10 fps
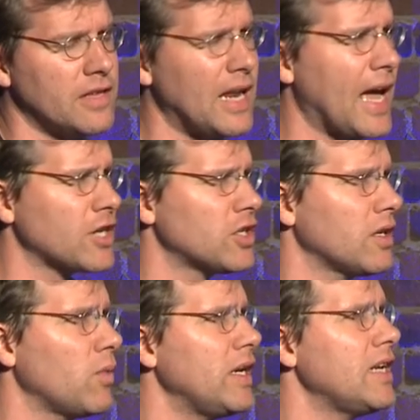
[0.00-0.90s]
that
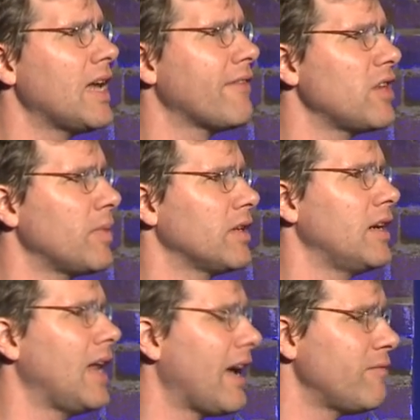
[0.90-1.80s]
actually we need to have the
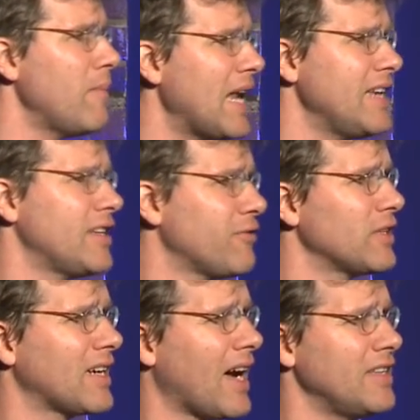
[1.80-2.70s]
ability to have many
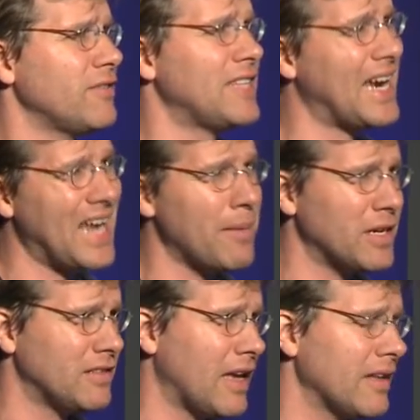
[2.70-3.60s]
different kinds of
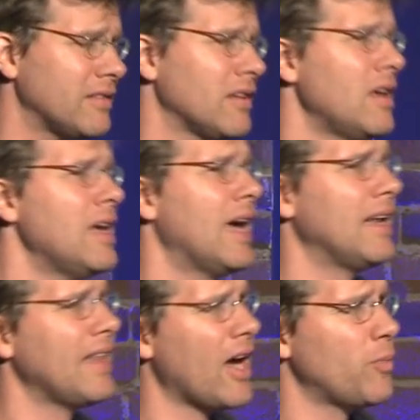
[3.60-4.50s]
dynamic sets and
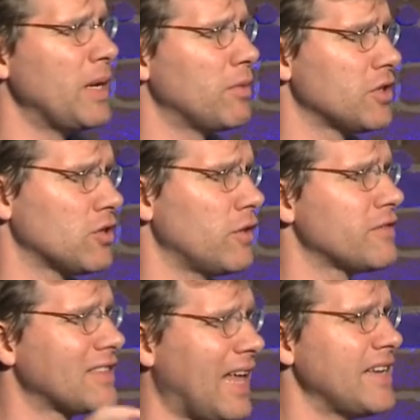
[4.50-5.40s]
allow people to sort of
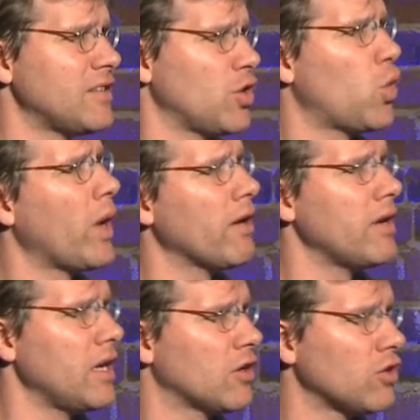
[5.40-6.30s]
slice and
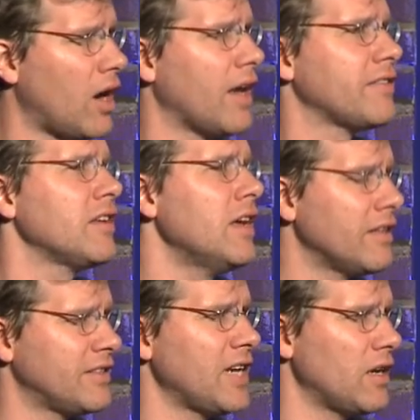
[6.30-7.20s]
query across
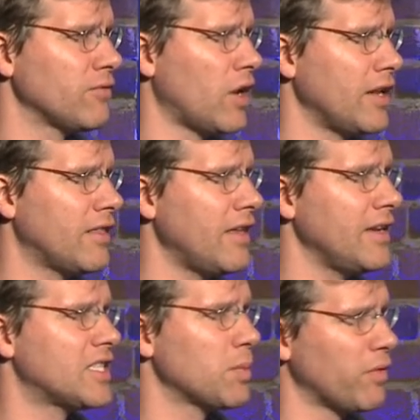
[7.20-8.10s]
the state of running
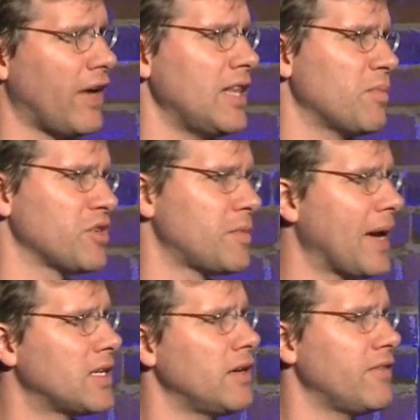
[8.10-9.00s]
things to provide the
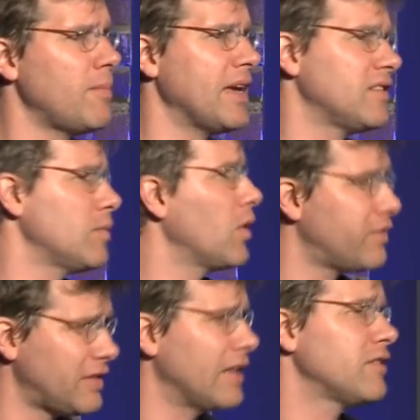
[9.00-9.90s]
perspective that makes the
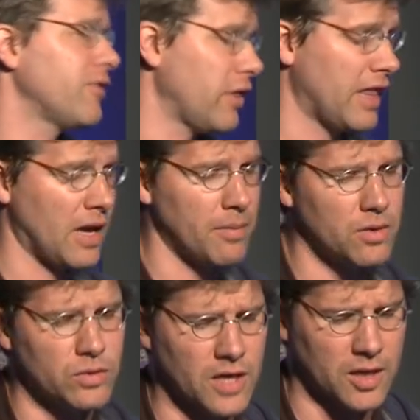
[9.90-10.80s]
most sense for them.
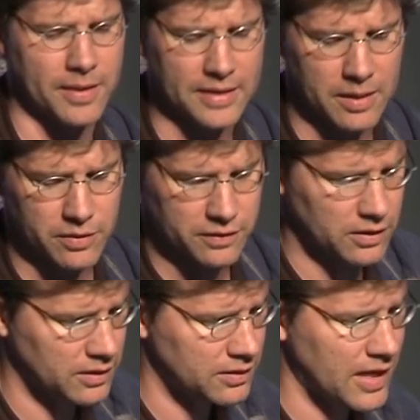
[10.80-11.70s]
And we'll talk about labels
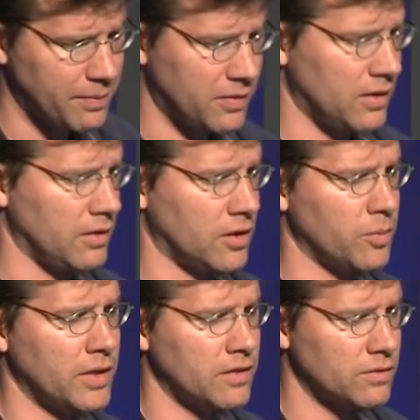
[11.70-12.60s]
in depth in a little
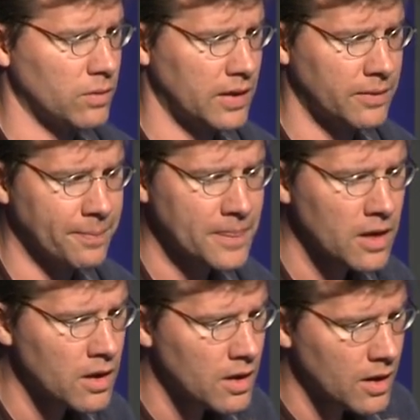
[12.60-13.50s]
bit as well.
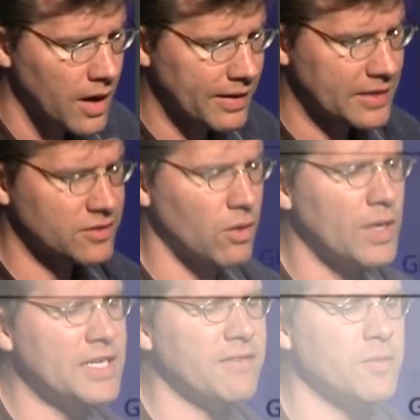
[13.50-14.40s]
All right, so I
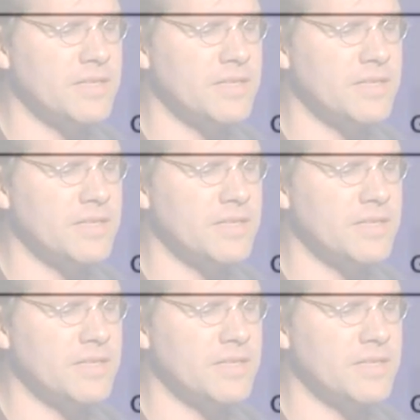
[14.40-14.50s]
wanted to give some